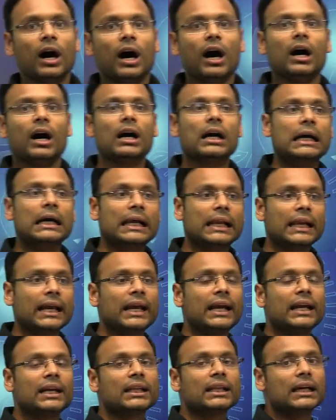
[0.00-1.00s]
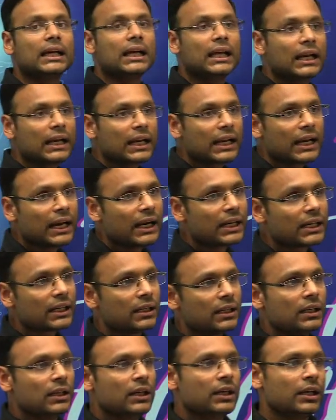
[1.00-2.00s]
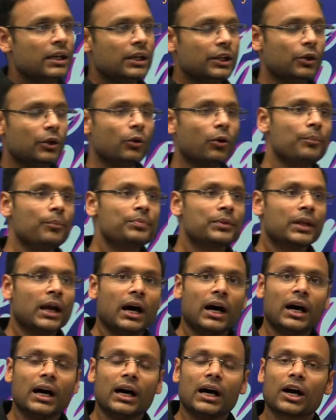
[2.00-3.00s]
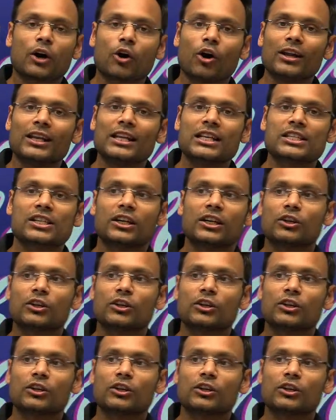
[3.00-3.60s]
A great, great, you know, college